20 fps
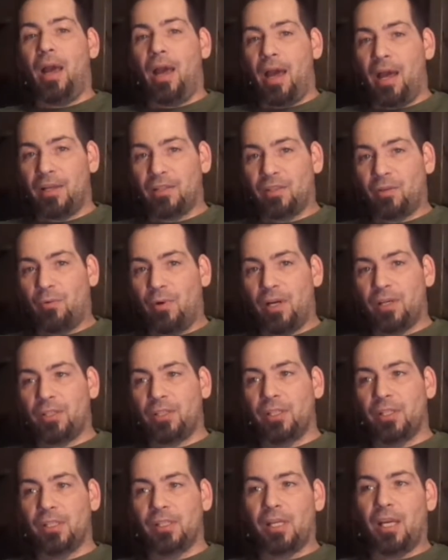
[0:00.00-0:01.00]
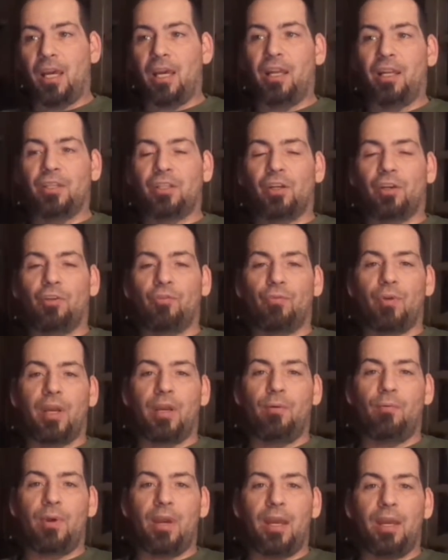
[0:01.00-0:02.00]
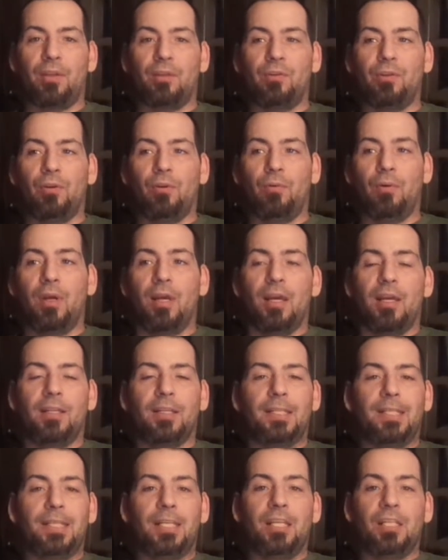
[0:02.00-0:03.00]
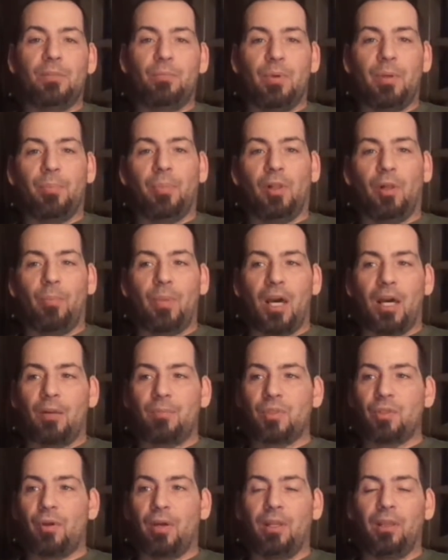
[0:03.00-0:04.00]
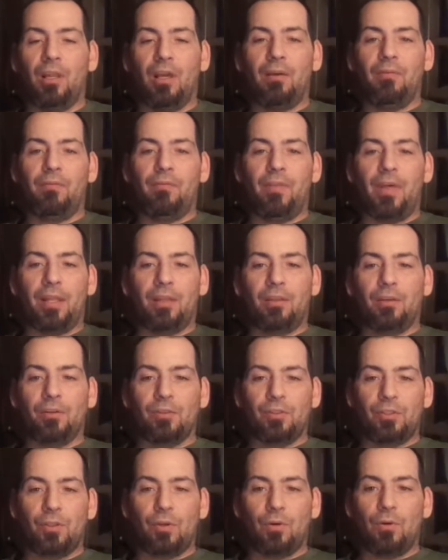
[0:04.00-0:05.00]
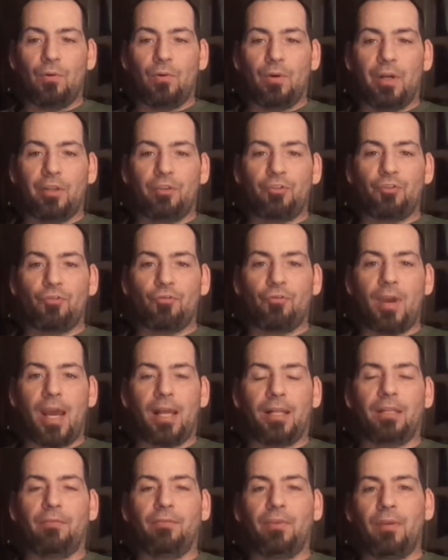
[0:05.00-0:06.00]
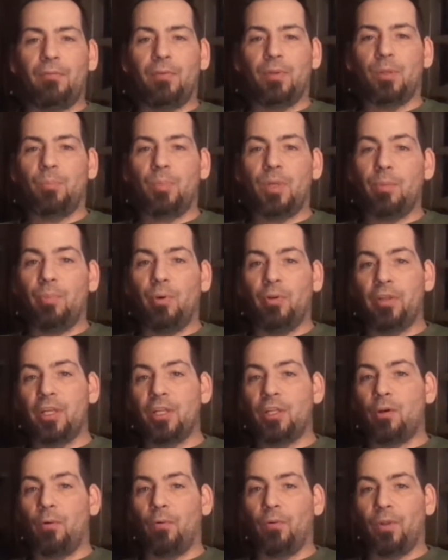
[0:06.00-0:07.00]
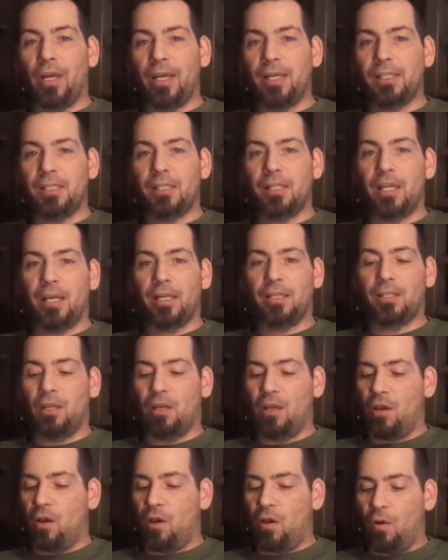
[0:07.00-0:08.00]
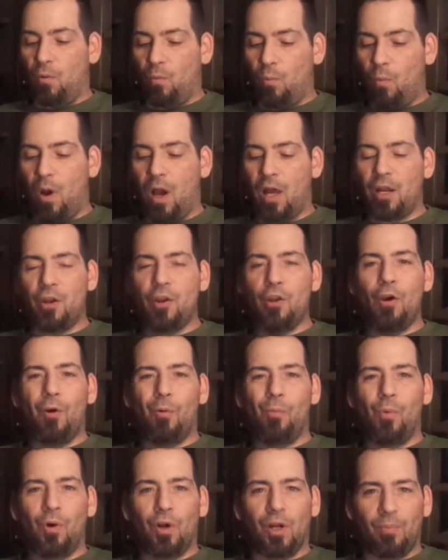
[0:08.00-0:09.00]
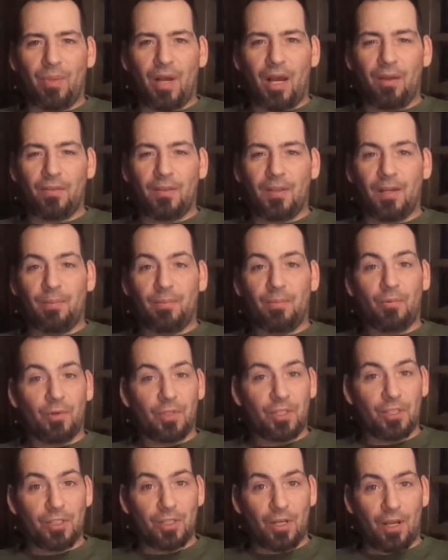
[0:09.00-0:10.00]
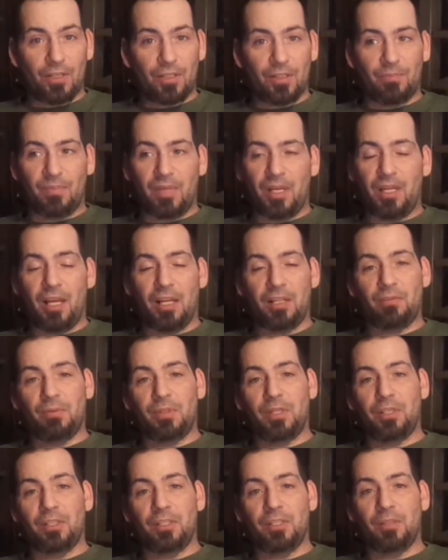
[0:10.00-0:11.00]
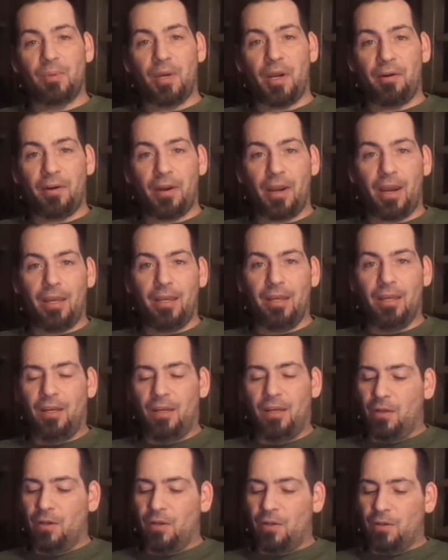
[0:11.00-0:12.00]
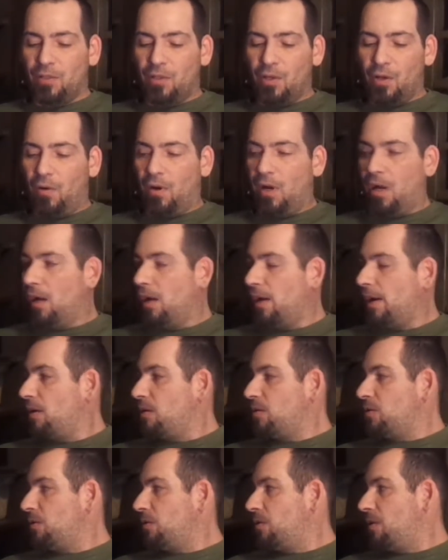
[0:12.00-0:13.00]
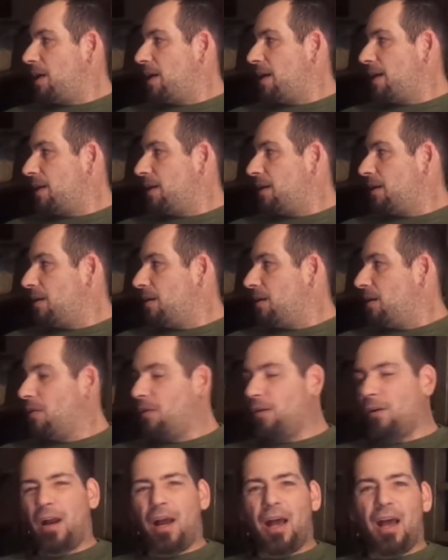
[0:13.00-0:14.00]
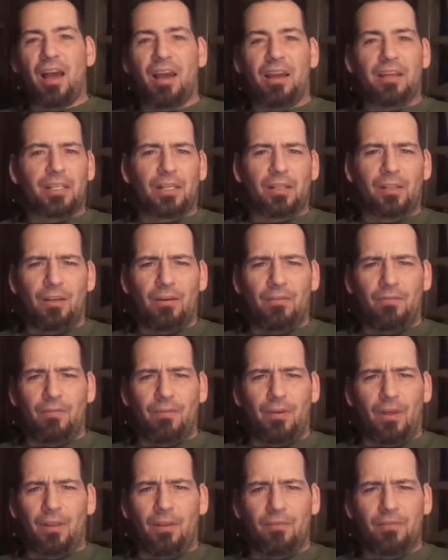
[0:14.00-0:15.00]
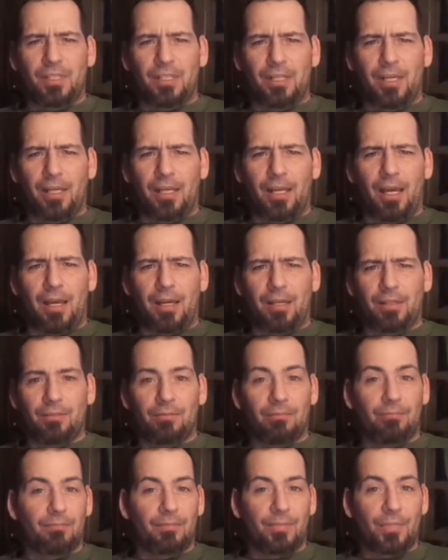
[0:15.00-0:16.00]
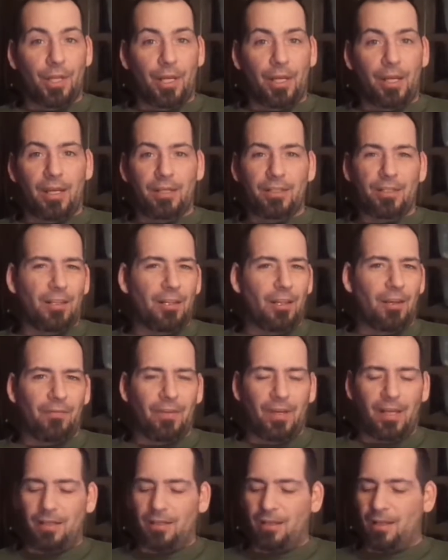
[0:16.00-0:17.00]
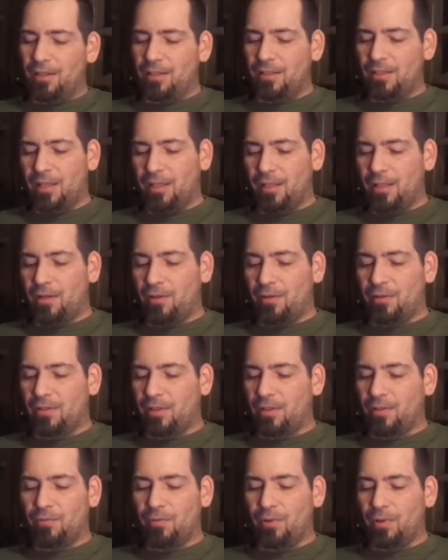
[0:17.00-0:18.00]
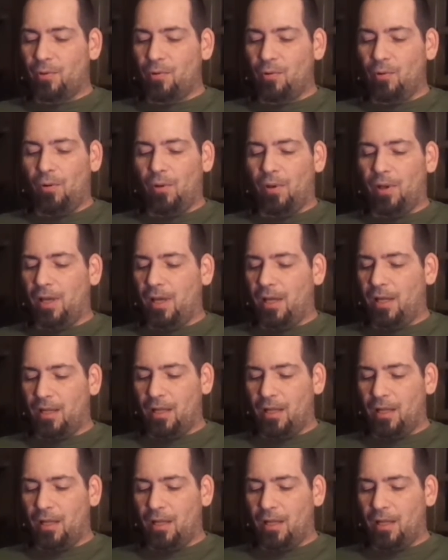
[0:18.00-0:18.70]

ask questions, and it's a great way to teach people about them. So I love that they're so attractive, even to people that don't like snakes, want to know more about them, which is awesome, and that's what this is about, right? So I also like their eyes. I love snake eyes. I love that. I just think that's really cool, and